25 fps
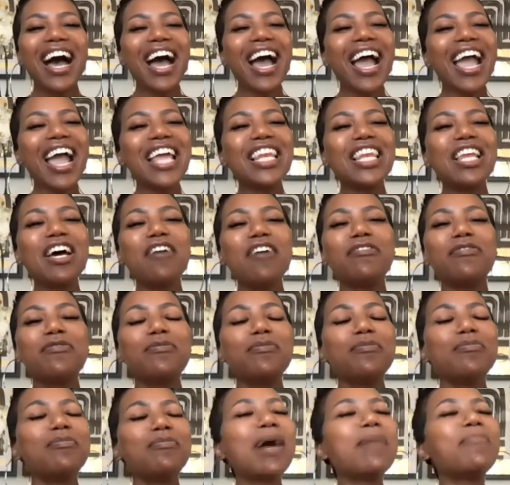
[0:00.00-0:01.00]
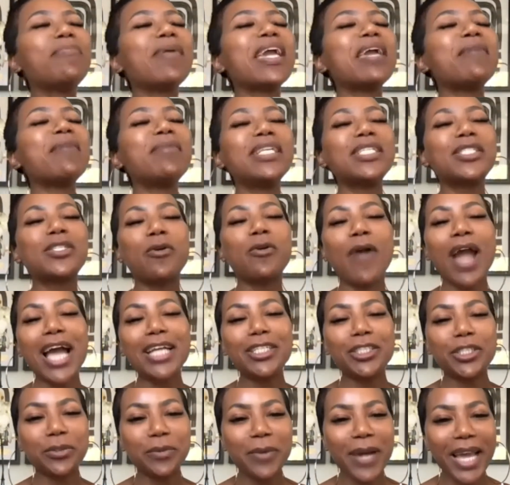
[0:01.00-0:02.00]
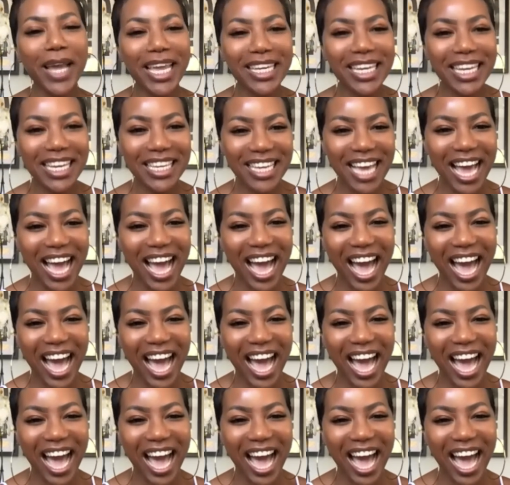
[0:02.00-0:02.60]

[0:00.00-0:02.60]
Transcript: I love my baby's graduating.